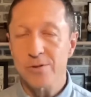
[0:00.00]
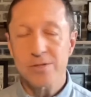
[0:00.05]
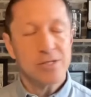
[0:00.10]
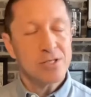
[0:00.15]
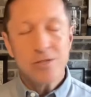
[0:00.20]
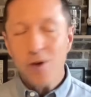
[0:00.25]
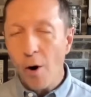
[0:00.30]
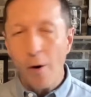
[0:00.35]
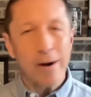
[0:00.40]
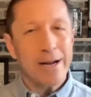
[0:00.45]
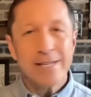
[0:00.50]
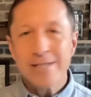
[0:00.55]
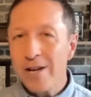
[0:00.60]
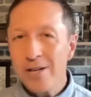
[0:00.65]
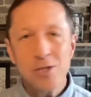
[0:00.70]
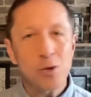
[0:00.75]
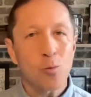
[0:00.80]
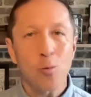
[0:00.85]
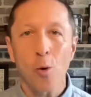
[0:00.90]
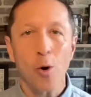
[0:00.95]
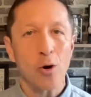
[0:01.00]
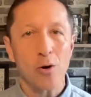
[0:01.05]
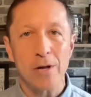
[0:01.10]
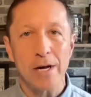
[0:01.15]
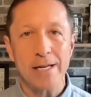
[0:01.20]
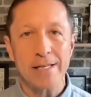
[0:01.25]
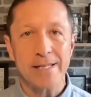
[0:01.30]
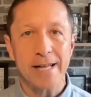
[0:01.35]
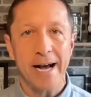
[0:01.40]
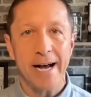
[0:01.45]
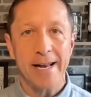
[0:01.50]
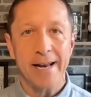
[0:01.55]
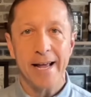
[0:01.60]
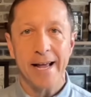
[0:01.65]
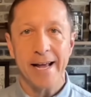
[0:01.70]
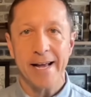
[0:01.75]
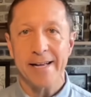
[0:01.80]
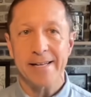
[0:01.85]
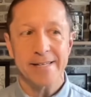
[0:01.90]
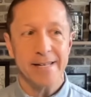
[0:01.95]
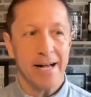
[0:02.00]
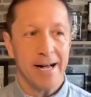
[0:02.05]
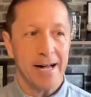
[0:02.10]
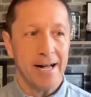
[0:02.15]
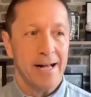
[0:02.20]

Sorry, it doesn't work like that. And